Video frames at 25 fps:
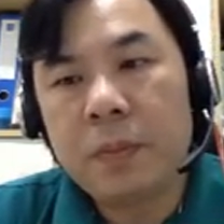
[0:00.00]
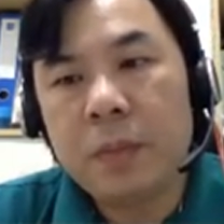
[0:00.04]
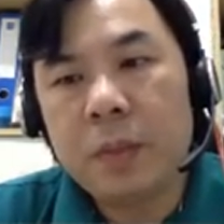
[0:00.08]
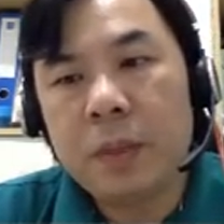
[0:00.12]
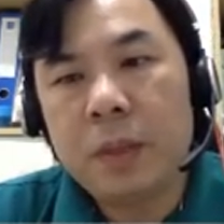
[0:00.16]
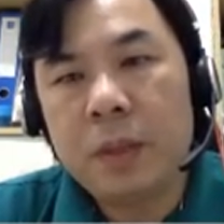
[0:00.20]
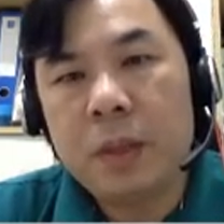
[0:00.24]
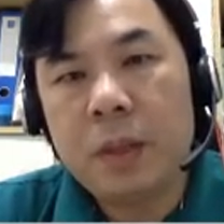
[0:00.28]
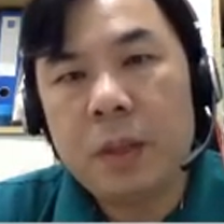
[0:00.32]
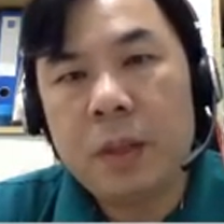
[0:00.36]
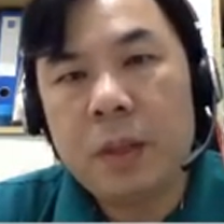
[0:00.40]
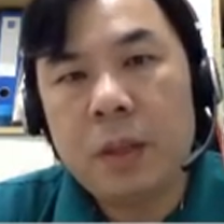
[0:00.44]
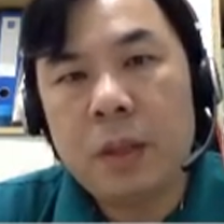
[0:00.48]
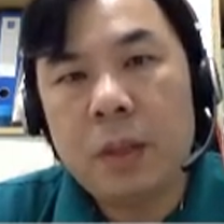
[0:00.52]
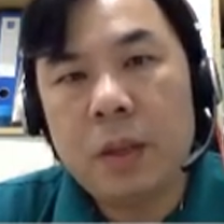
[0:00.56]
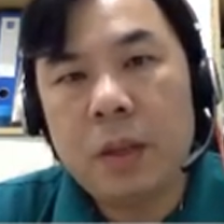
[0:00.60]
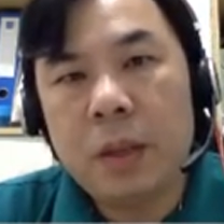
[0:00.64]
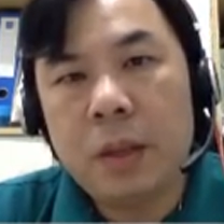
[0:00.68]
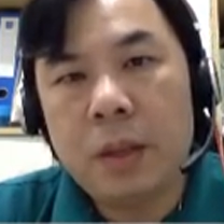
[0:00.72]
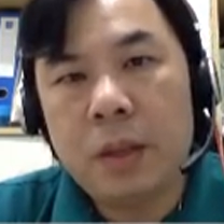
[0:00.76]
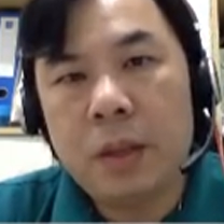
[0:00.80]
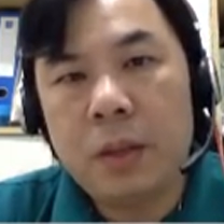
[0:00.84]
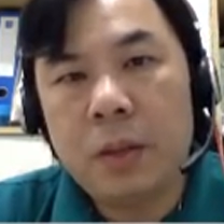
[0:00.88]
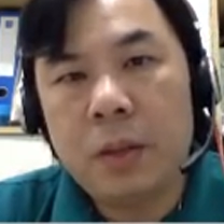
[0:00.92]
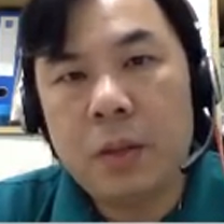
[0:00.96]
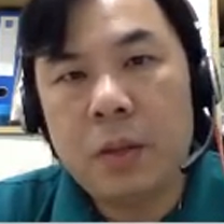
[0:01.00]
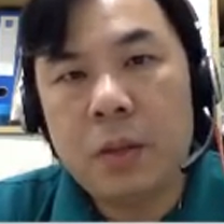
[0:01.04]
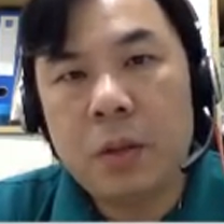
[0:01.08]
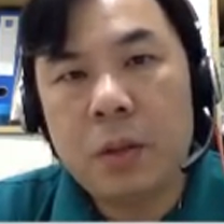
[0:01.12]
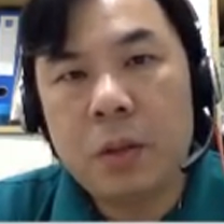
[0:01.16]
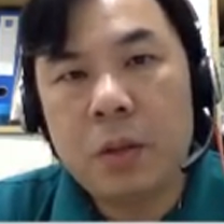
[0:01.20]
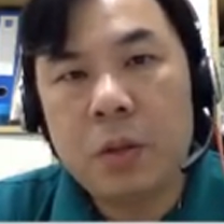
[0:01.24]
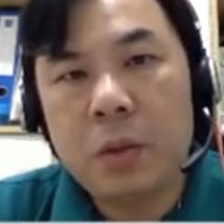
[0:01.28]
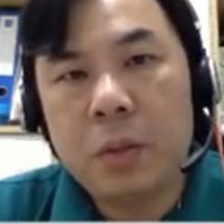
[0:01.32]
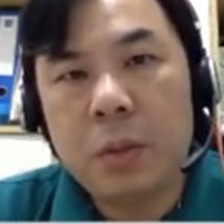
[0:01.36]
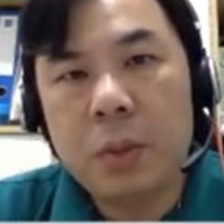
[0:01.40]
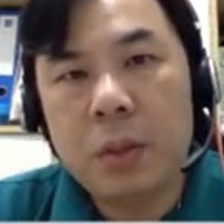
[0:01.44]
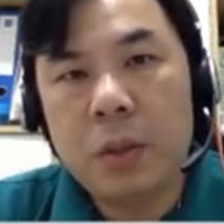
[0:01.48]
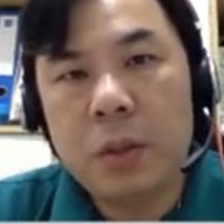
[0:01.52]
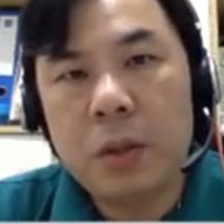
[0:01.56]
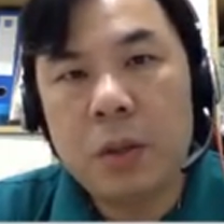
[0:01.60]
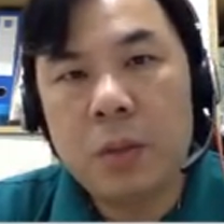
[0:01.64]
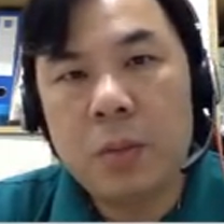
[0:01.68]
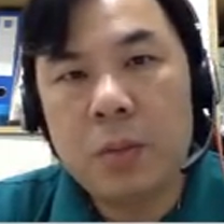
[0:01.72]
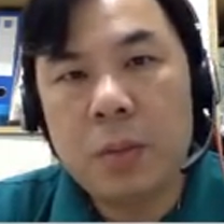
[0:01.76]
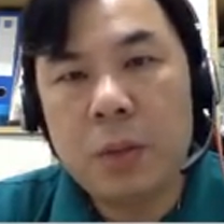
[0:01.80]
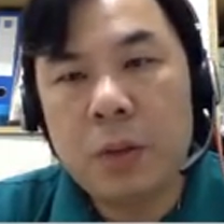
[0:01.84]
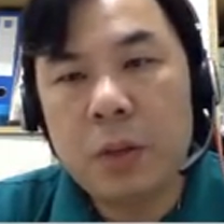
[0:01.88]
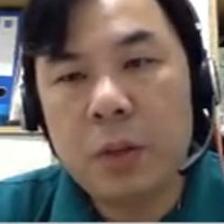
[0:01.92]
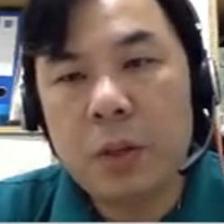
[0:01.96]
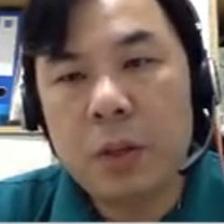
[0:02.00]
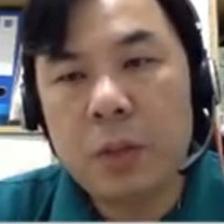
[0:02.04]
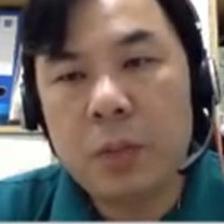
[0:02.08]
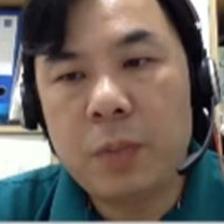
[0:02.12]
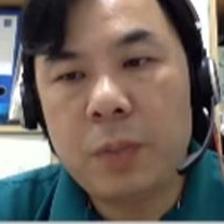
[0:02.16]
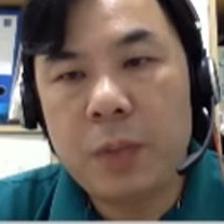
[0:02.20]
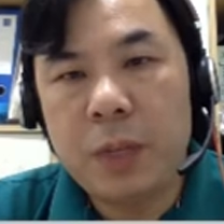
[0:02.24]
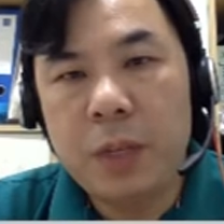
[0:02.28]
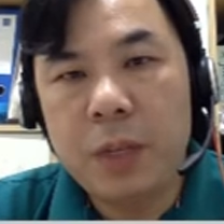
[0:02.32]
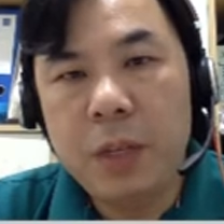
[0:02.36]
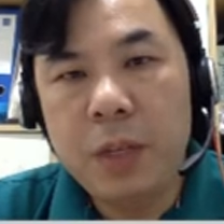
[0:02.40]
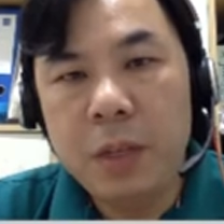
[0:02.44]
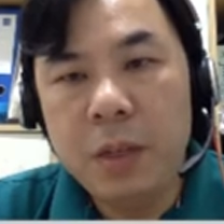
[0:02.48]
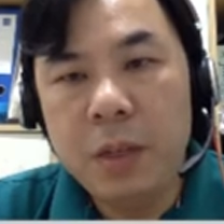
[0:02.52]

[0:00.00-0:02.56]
That is transformation matrix P.